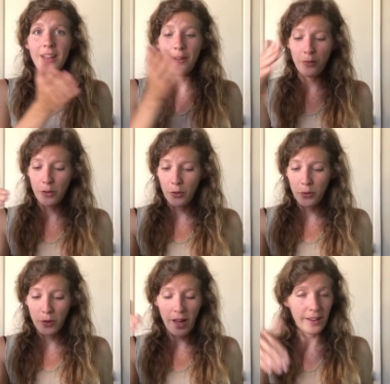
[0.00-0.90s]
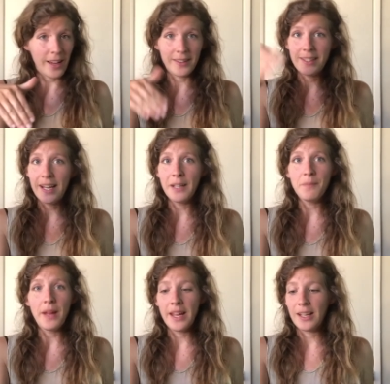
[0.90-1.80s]
If you got the
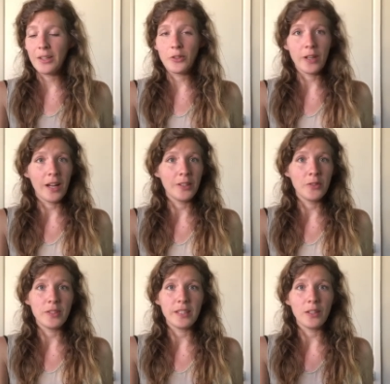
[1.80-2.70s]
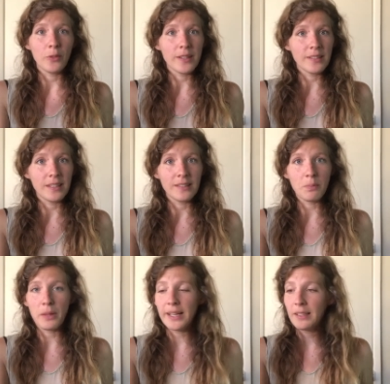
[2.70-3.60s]
time and you're not using a resinous
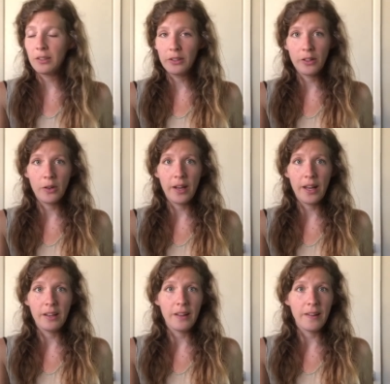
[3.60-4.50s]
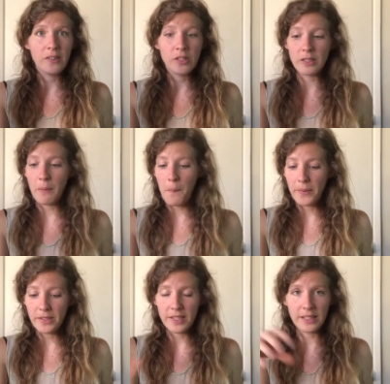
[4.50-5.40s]
plant, go ahead and just
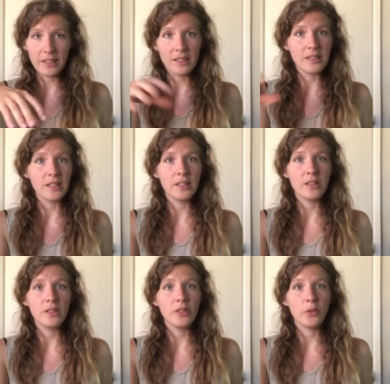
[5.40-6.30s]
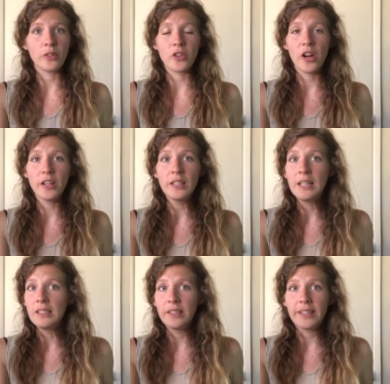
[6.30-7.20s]
stick this in your jar,
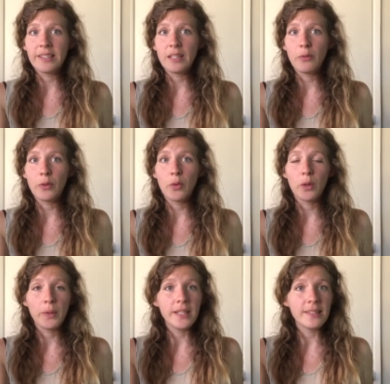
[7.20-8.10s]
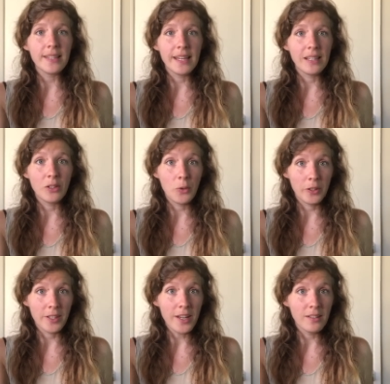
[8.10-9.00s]
let it sit for 4 weeks, and you
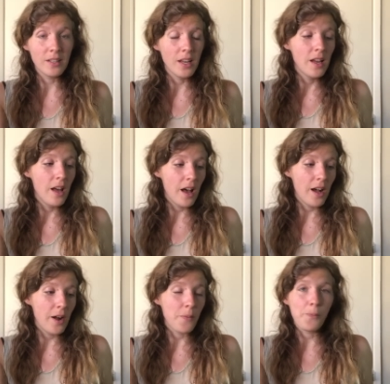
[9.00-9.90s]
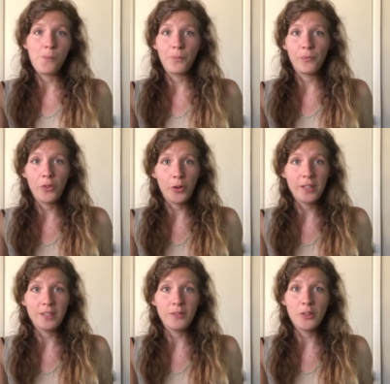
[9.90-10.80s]
are done. The
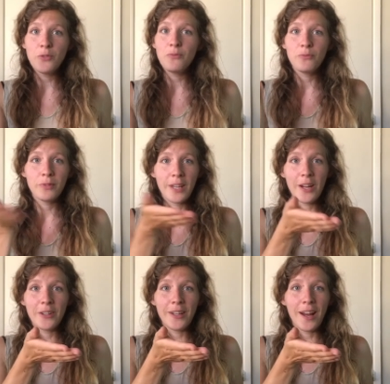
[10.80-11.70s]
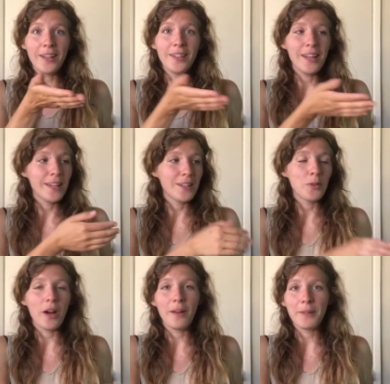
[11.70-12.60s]
rest of you carry on, and
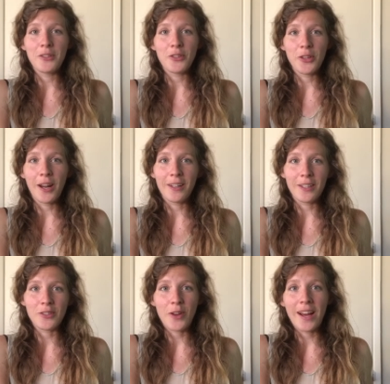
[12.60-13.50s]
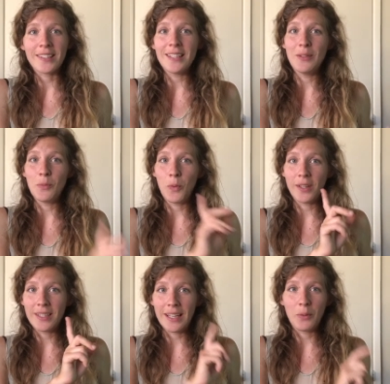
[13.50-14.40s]
I'm going to show you how to extract in
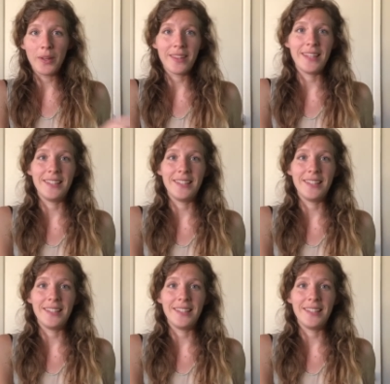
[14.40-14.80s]
one day with